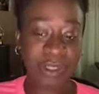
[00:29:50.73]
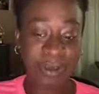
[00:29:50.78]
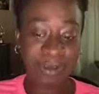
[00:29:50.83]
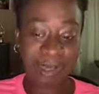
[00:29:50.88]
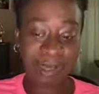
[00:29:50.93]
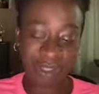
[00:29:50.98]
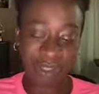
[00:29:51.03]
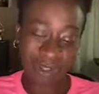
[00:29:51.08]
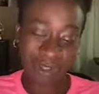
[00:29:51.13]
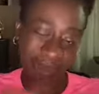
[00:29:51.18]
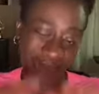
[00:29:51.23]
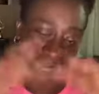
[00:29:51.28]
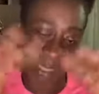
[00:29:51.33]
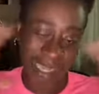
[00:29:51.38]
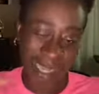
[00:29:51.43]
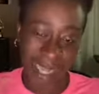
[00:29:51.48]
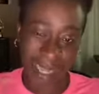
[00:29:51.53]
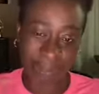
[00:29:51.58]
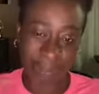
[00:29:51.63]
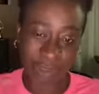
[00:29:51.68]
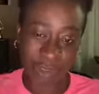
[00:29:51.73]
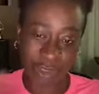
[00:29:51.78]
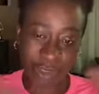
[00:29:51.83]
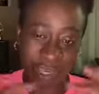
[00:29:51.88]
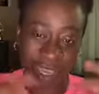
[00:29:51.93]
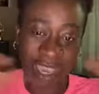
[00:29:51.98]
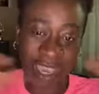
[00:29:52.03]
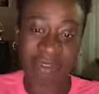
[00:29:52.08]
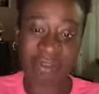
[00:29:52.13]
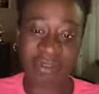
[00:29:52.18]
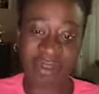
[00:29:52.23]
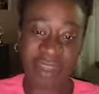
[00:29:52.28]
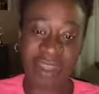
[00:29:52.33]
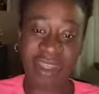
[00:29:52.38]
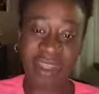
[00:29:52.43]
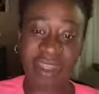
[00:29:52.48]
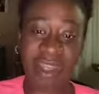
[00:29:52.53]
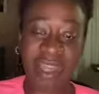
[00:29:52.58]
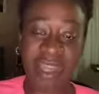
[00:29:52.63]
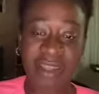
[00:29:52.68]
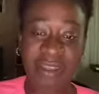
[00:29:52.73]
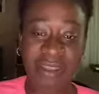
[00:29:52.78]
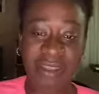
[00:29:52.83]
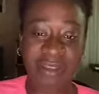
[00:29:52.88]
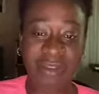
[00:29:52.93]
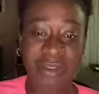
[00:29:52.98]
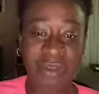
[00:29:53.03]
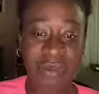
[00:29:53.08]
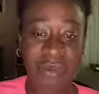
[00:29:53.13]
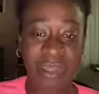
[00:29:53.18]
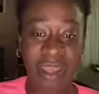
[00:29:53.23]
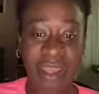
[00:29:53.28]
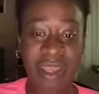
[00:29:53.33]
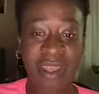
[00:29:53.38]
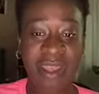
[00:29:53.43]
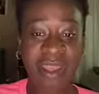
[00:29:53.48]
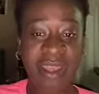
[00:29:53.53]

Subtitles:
make sure you would capture everything in there so that